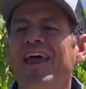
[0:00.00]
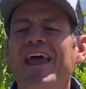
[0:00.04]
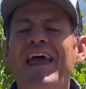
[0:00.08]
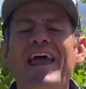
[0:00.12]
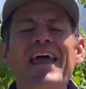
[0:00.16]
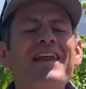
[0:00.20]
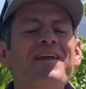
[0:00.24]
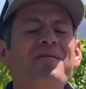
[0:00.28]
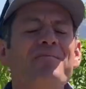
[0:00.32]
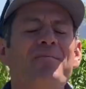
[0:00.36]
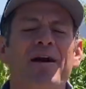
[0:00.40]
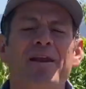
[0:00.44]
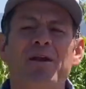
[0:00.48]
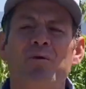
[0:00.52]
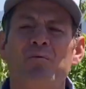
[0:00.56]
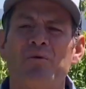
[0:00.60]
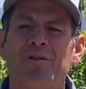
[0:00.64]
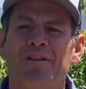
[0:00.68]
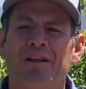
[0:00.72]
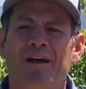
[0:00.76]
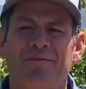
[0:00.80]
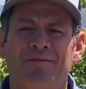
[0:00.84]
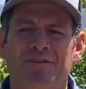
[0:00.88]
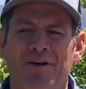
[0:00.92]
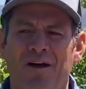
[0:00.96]
anybody would
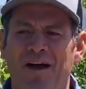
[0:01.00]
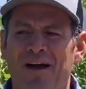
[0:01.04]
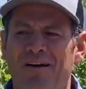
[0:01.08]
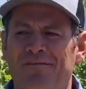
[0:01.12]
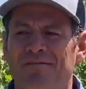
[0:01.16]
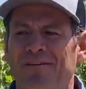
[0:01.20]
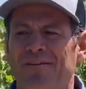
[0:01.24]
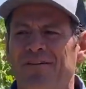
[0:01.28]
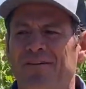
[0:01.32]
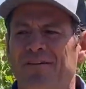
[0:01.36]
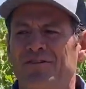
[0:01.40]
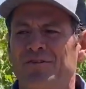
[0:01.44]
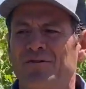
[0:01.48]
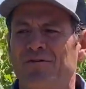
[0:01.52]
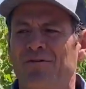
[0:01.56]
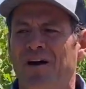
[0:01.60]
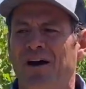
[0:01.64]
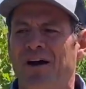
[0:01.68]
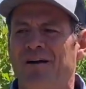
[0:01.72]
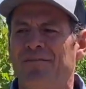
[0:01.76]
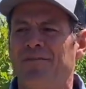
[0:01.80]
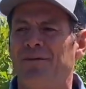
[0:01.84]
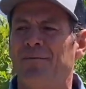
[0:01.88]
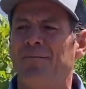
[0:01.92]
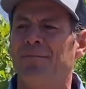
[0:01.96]
love to
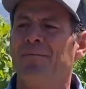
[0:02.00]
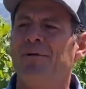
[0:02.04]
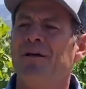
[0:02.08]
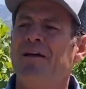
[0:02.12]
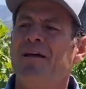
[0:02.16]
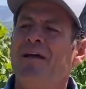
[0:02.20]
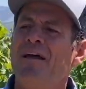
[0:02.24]
have them.